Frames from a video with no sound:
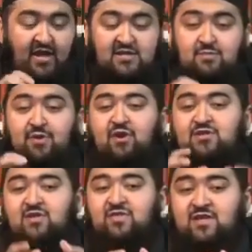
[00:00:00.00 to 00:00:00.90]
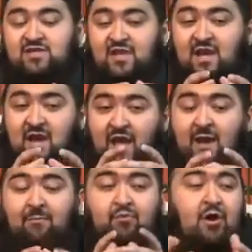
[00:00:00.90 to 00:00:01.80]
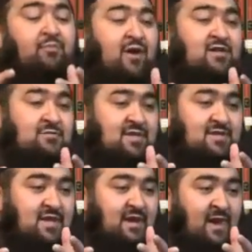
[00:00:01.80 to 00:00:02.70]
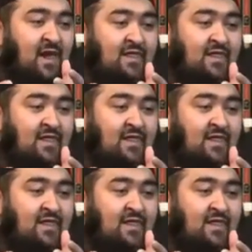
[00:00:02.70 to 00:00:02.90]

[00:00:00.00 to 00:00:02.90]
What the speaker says: is because of this improper intimacy.